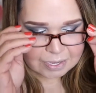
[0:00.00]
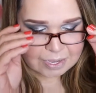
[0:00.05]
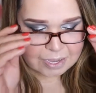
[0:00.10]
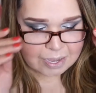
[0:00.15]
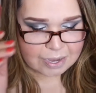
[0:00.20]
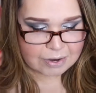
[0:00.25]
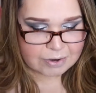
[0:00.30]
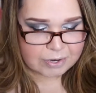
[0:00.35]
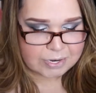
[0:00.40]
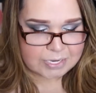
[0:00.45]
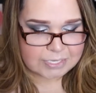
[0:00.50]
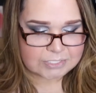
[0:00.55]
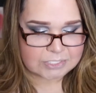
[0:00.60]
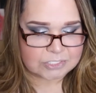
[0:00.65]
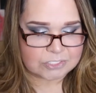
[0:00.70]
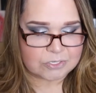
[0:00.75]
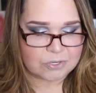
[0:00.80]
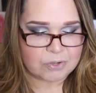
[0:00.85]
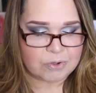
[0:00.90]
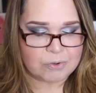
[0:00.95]
All right,
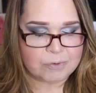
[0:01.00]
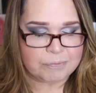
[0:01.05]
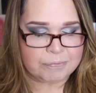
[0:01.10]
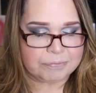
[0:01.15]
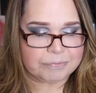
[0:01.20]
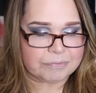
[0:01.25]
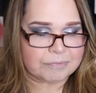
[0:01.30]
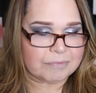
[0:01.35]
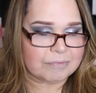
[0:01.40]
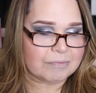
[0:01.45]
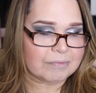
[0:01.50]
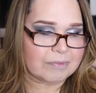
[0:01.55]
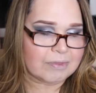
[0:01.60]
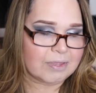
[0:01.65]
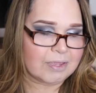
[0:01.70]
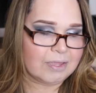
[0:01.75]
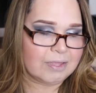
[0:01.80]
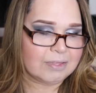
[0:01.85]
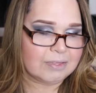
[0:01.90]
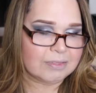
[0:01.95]
so
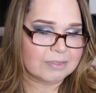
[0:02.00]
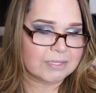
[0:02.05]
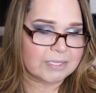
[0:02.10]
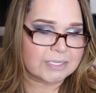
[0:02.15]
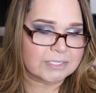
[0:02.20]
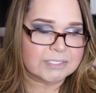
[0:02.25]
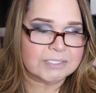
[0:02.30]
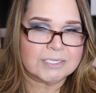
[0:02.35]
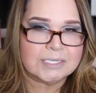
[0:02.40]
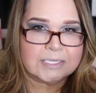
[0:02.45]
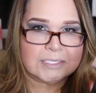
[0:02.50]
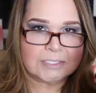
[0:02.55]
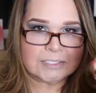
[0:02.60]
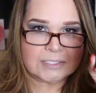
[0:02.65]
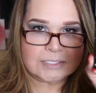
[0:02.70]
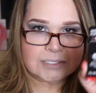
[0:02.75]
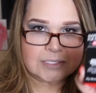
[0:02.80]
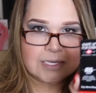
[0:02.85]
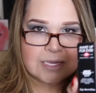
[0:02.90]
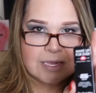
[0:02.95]
this
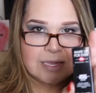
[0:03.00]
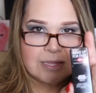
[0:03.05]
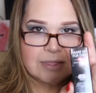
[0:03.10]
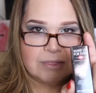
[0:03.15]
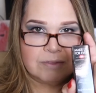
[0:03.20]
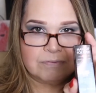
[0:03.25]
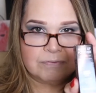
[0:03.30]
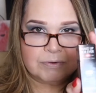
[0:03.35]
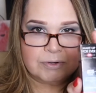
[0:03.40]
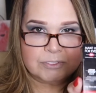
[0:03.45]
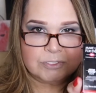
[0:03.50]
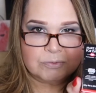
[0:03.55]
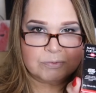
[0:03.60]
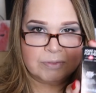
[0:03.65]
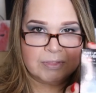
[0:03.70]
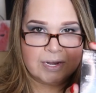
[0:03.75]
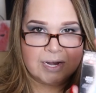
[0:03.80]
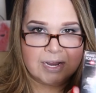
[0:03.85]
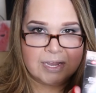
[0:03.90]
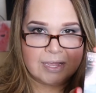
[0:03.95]
is the first
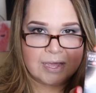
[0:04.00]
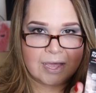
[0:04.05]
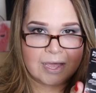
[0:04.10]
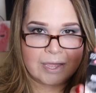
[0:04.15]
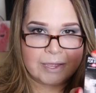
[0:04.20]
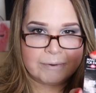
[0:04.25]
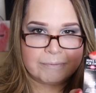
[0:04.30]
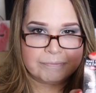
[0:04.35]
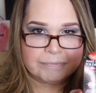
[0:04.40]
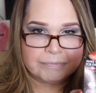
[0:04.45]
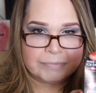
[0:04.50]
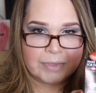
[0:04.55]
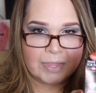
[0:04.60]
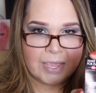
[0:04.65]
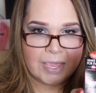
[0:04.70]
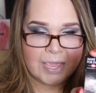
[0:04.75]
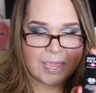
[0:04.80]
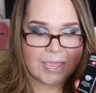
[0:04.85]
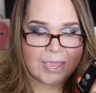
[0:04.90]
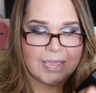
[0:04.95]
one that I got.
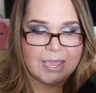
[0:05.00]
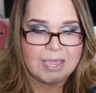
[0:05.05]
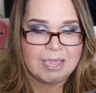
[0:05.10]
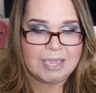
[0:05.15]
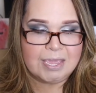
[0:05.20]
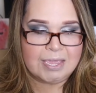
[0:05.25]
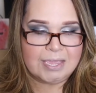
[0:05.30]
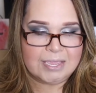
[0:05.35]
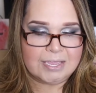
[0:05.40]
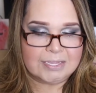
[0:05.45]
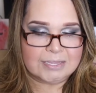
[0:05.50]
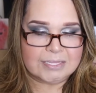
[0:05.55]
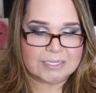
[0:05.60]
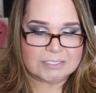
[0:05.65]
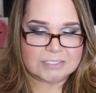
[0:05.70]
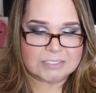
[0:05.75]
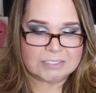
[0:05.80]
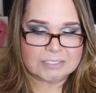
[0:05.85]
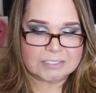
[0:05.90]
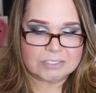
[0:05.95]
And
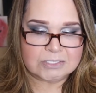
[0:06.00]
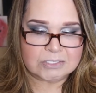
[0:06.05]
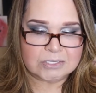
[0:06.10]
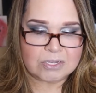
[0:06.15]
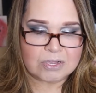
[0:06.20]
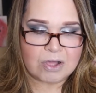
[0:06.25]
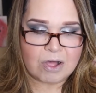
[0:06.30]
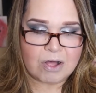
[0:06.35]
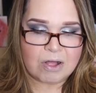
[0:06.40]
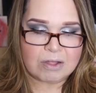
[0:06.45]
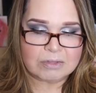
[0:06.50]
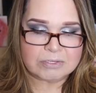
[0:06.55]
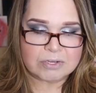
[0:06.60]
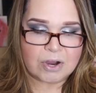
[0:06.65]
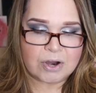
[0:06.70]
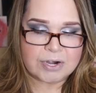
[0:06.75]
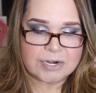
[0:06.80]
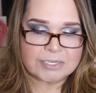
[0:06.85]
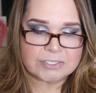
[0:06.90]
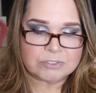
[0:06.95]
this is called
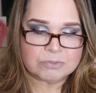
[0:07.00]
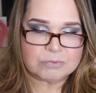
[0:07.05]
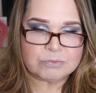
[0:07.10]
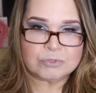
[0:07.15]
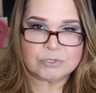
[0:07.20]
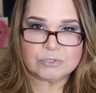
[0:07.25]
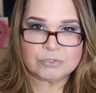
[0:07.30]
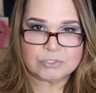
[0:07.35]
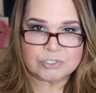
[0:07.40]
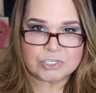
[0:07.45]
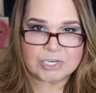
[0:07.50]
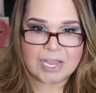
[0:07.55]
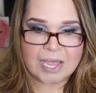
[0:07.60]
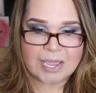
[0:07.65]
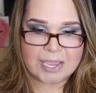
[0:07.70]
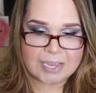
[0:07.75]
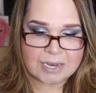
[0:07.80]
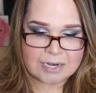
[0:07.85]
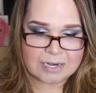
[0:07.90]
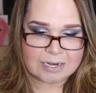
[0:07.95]
Artist Rouge
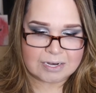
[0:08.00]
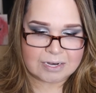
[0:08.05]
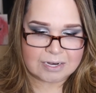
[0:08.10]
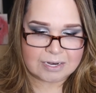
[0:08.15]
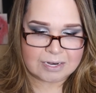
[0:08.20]
Light.